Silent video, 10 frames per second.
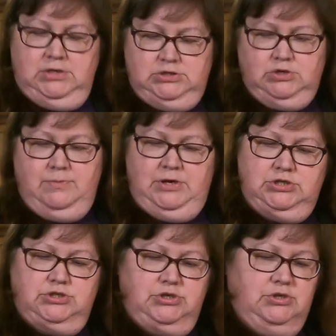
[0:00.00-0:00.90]
So make
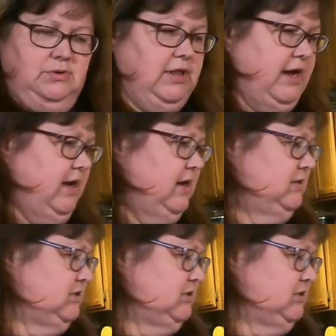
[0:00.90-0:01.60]
sure you like and